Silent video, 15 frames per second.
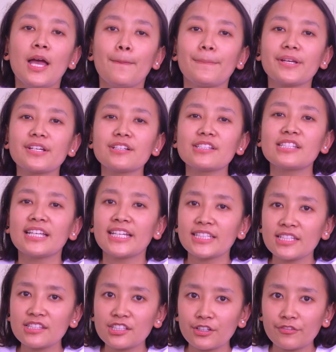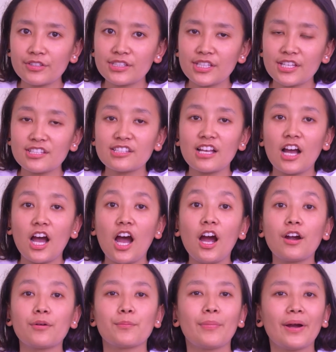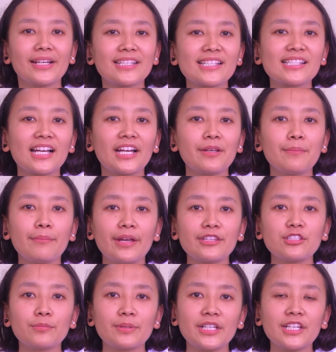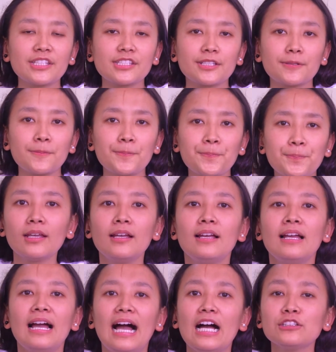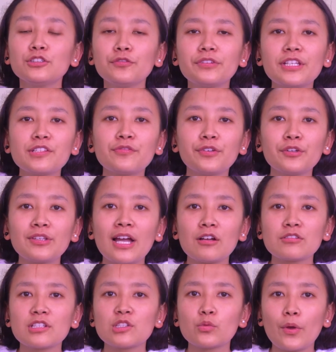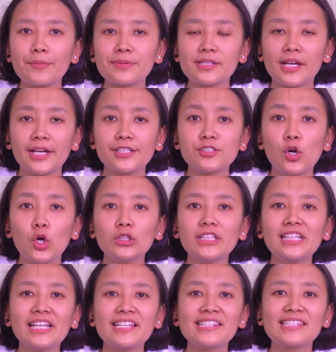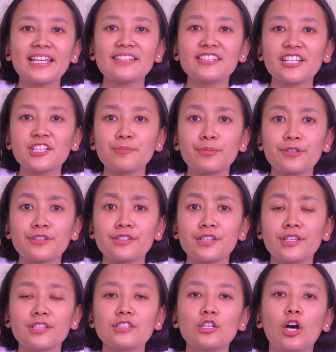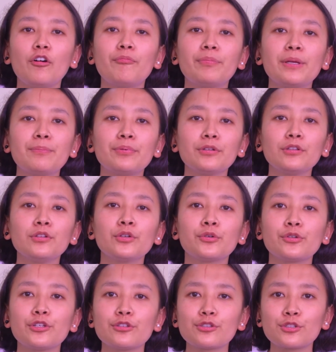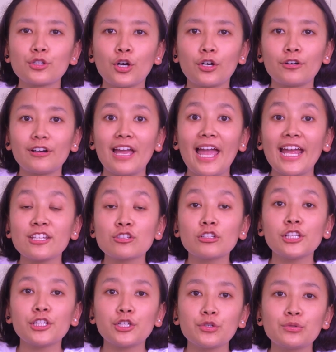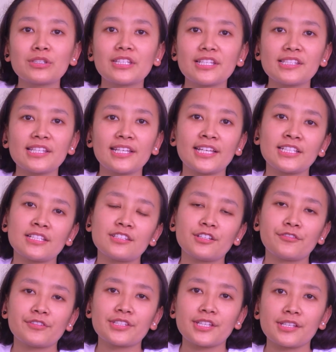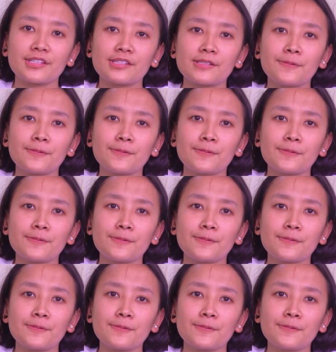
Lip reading: because hidden services are by design meant to be hidden. Out of these few thousands websites, only less than 6% of people who use Tor actually use these hidden services.